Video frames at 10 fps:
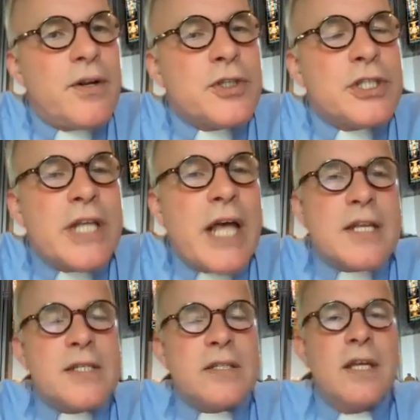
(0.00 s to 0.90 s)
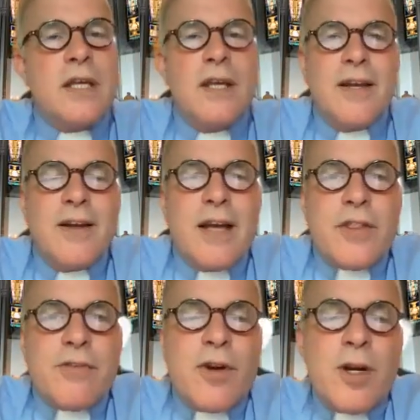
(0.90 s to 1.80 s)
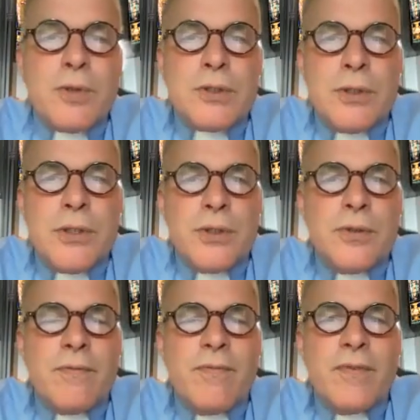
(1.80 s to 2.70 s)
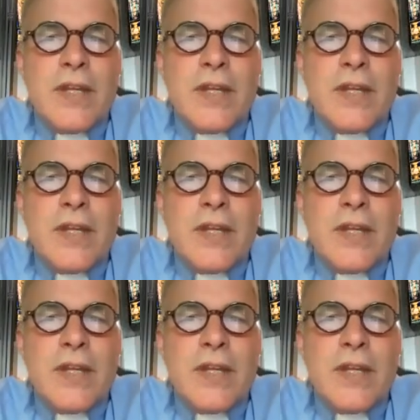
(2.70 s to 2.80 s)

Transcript: her status at the firm was renewed.